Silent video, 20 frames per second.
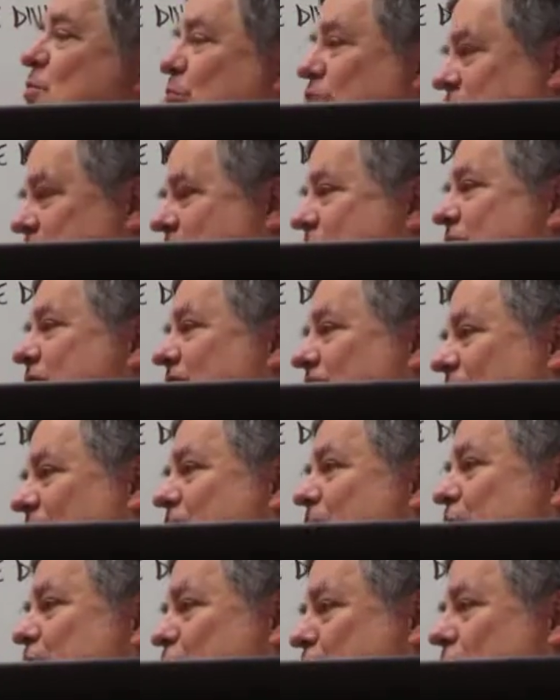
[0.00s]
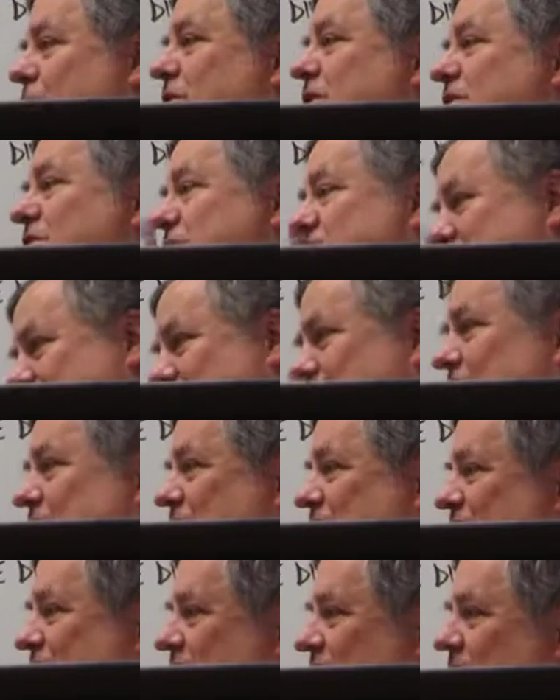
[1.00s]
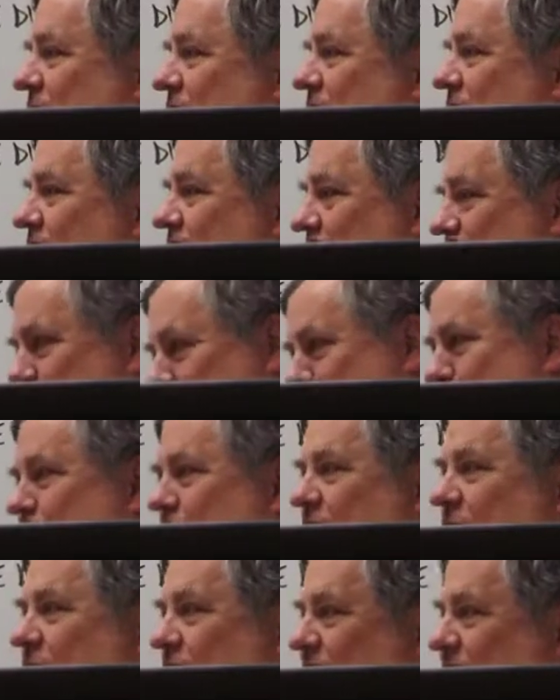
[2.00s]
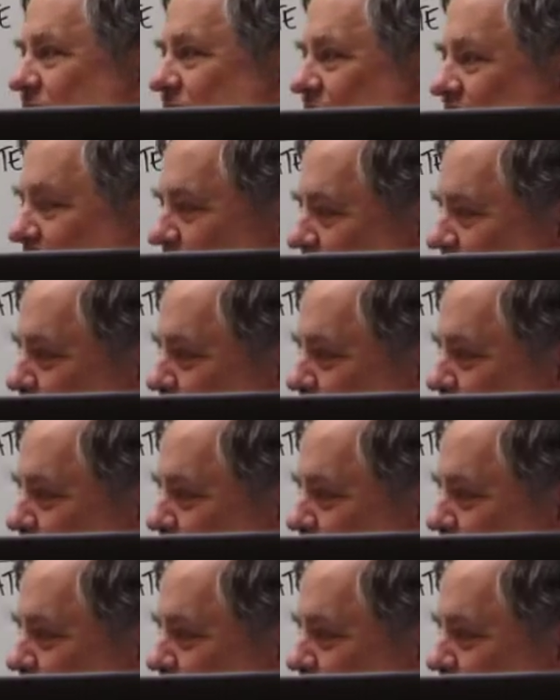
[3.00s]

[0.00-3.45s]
private letter ruling series, and you can get access